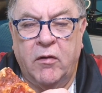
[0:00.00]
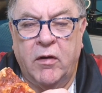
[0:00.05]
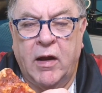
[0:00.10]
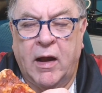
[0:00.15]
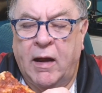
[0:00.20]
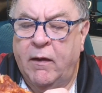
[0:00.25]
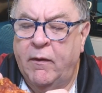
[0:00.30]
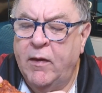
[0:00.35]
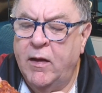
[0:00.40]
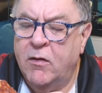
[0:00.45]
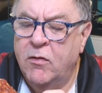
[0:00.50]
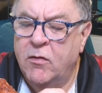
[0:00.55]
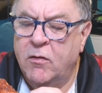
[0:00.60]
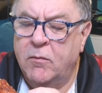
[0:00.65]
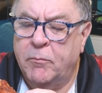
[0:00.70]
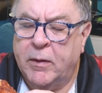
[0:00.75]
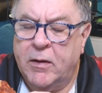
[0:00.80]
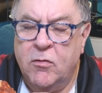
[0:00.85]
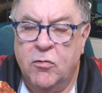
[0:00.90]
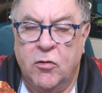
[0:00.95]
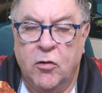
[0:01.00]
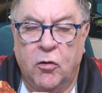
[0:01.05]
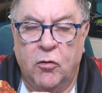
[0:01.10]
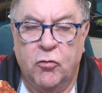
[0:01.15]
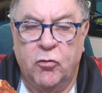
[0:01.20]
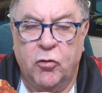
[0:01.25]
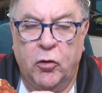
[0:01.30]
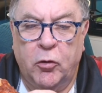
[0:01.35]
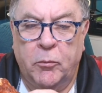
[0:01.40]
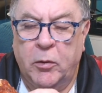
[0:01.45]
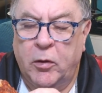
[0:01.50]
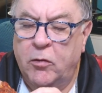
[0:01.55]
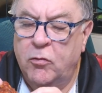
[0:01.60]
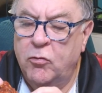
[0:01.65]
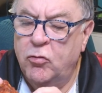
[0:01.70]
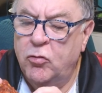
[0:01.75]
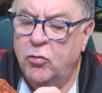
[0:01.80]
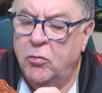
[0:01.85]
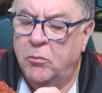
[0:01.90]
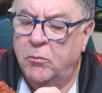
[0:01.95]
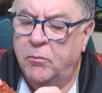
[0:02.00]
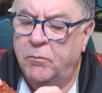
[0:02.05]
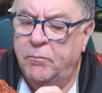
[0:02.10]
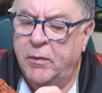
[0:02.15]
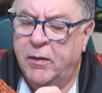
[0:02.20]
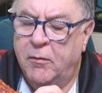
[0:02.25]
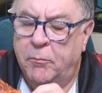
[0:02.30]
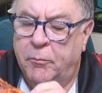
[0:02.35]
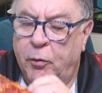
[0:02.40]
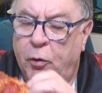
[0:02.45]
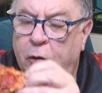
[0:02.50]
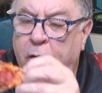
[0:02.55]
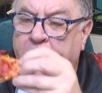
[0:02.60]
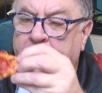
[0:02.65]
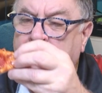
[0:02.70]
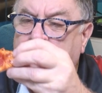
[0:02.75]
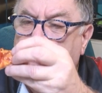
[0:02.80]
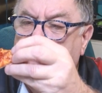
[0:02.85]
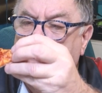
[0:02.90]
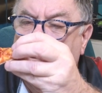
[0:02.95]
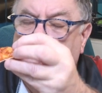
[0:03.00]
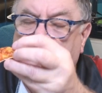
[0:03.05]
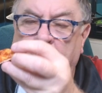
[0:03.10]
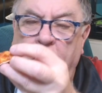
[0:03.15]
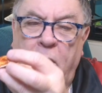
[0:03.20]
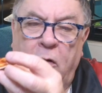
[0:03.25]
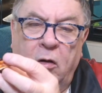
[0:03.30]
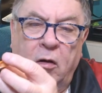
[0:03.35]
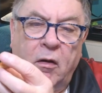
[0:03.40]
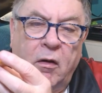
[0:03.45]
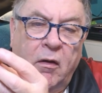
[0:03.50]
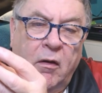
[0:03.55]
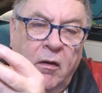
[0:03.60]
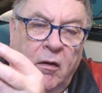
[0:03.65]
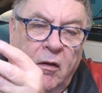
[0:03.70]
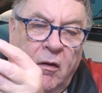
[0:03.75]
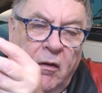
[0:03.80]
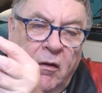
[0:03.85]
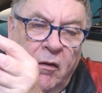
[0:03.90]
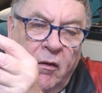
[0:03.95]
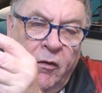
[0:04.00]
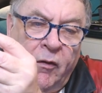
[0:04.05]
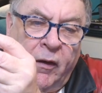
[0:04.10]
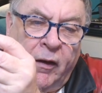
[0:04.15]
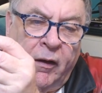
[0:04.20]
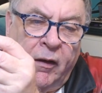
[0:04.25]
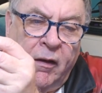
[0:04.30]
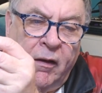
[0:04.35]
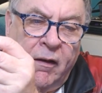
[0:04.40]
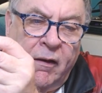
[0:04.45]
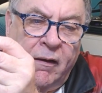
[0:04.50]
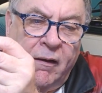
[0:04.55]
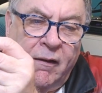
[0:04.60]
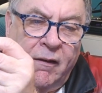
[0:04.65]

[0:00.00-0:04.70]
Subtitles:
yeah, that bit's not too burnt. Some bit of burn in there, but not thing.